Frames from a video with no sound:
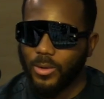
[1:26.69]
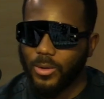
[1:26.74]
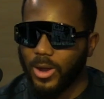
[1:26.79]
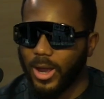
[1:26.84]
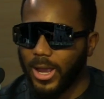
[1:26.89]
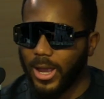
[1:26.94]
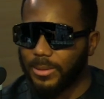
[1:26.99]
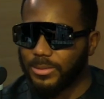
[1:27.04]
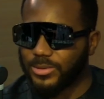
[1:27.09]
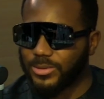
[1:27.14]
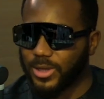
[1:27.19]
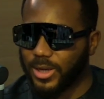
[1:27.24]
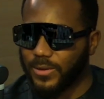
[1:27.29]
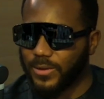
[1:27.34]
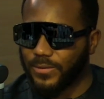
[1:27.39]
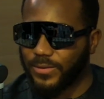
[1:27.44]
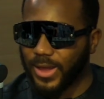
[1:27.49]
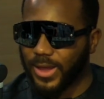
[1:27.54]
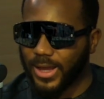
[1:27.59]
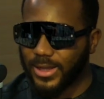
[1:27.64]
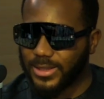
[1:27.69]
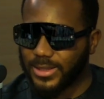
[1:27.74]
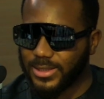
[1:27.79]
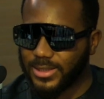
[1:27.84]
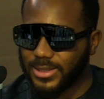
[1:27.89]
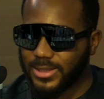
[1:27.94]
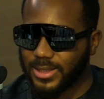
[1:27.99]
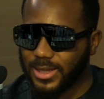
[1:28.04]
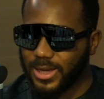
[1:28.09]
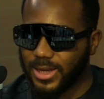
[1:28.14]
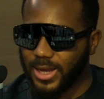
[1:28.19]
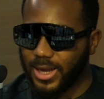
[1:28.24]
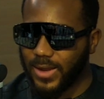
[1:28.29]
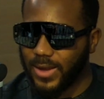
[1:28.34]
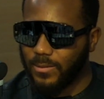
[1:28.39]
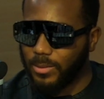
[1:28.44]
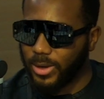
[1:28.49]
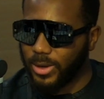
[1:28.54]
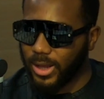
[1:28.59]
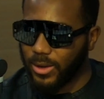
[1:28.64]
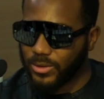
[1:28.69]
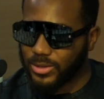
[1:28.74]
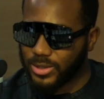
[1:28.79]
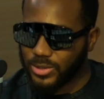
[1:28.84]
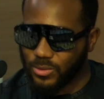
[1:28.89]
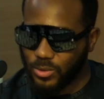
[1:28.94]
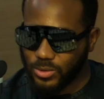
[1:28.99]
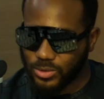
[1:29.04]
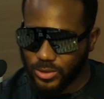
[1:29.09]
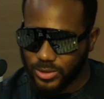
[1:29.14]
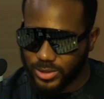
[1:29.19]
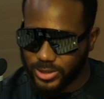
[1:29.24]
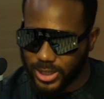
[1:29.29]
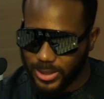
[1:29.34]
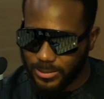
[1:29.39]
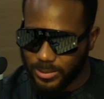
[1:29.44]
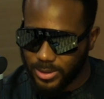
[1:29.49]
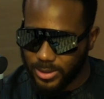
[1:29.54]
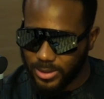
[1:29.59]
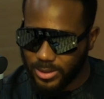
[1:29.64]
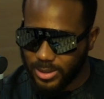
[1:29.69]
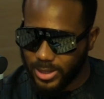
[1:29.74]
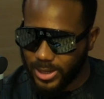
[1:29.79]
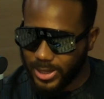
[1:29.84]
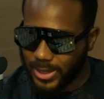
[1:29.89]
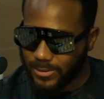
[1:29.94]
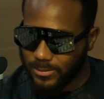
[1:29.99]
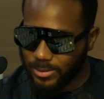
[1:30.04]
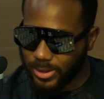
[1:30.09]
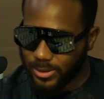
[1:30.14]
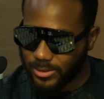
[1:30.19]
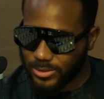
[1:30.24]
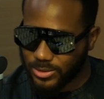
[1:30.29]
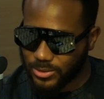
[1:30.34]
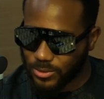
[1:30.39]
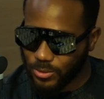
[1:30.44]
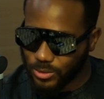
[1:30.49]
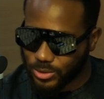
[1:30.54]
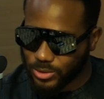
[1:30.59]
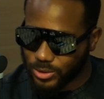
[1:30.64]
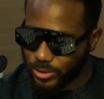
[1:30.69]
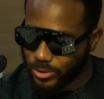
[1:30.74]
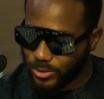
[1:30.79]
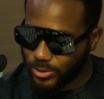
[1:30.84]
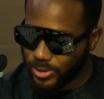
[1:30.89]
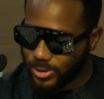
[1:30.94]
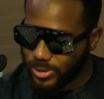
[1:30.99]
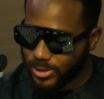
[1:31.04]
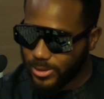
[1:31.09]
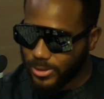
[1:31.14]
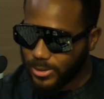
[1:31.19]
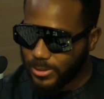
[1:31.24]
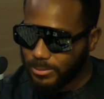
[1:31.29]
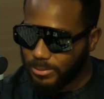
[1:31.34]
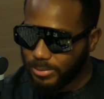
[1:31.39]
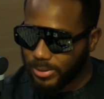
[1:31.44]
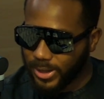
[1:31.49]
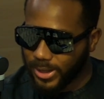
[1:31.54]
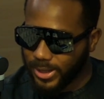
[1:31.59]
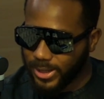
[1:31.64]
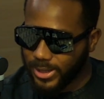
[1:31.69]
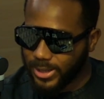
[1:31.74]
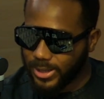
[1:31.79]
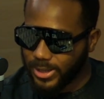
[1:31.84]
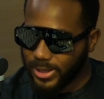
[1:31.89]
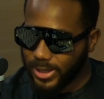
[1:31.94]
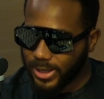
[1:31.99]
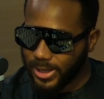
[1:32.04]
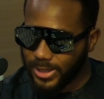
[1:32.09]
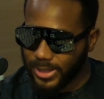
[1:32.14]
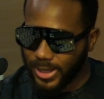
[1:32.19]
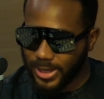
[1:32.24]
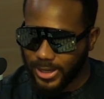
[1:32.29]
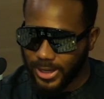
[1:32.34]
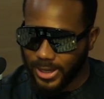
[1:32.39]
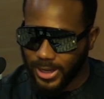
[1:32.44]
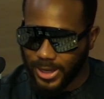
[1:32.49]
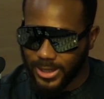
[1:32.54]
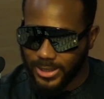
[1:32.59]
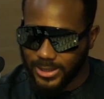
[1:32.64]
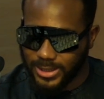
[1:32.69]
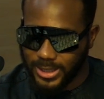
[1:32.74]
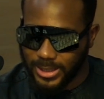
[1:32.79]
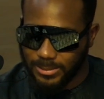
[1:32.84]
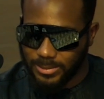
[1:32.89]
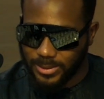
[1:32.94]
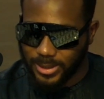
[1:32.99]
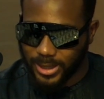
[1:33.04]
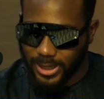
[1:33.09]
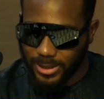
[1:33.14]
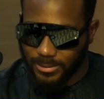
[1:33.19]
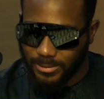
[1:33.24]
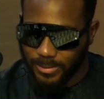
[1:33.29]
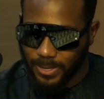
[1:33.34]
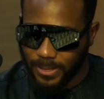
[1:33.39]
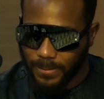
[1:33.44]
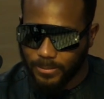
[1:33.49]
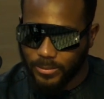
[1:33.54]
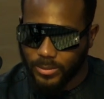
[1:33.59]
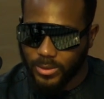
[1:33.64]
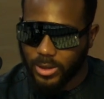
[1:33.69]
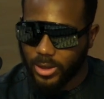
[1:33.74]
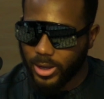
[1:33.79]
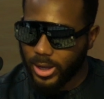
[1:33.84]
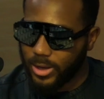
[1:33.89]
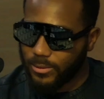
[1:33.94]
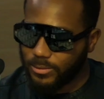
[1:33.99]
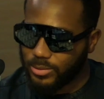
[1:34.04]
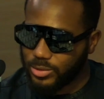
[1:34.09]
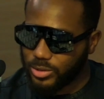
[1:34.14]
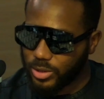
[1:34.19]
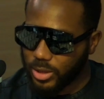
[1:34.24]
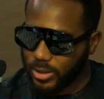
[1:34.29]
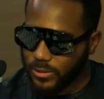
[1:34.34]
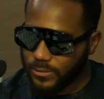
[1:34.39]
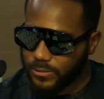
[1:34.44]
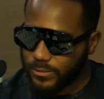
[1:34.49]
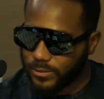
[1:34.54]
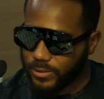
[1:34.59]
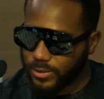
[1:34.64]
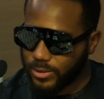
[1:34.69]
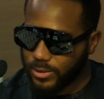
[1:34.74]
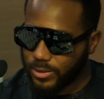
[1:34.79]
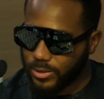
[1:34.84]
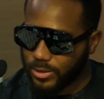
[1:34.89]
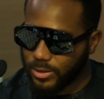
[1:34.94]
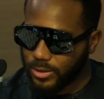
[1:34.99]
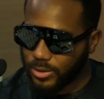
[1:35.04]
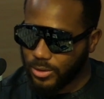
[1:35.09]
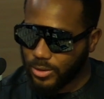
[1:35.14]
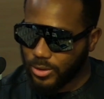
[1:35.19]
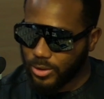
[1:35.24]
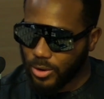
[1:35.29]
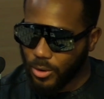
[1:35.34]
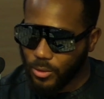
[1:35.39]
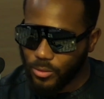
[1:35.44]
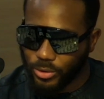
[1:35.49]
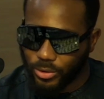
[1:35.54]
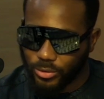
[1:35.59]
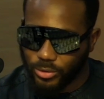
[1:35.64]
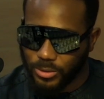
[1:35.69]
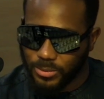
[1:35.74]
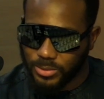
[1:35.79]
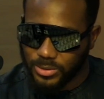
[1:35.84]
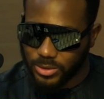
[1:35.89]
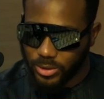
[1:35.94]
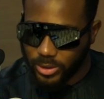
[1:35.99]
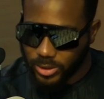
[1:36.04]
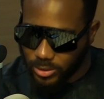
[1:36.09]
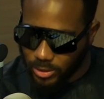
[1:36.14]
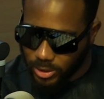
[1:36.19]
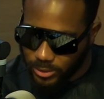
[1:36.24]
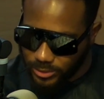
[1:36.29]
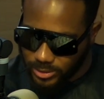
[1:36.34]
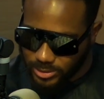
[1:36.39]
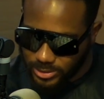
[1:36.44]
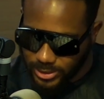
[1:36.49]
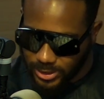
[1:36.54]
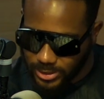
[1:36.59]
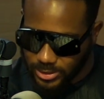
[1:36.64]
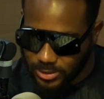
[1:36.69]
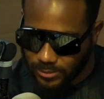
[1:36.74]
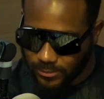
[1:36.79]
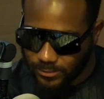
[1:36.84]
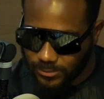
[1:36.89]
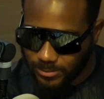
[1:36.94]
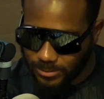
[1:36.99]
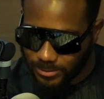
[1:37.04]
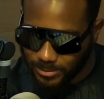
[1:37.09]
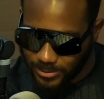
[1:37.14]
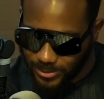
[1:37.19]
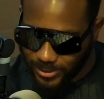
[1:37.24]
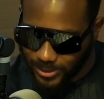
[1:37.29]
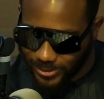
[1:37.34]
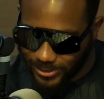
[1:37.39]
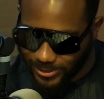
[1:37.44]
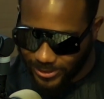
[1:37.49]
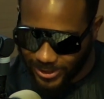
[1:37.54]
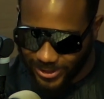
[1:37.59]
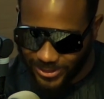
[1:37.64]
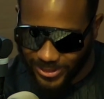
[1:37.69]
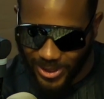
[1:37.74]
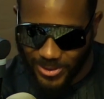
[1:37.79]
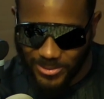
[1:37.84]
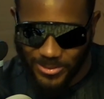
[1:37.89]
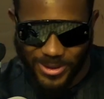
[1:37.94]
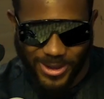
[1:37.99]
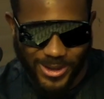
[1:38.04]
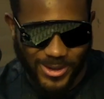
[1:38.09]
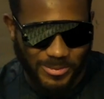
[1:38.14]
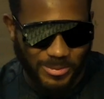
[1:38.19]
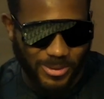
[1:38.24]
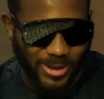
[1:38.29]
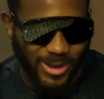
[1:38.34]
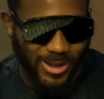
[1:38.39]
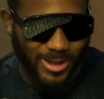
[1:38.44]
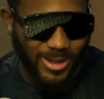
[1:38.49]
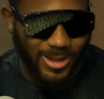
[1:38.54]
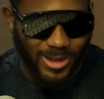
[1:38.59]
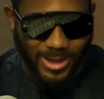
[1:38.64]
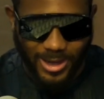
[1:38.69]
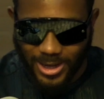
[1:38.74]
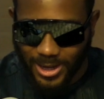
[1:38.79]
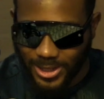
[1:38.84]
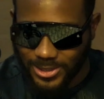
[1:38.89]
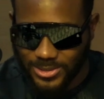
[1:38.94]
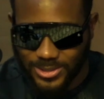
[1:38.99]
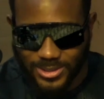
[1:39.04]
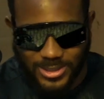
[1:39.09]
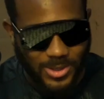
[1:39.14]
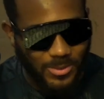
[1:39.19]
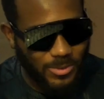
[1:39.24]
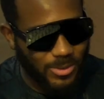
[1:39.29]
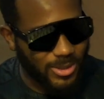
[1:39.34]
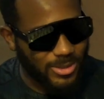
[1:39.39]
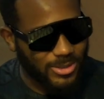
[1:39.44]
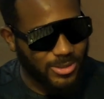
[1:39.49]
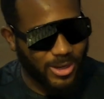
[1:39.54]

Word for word: I observed that everybody else is also scheming and everybody else is also playing a deep game. I observe cult groups, not in the sense of, you know, that word, but I like to use that word.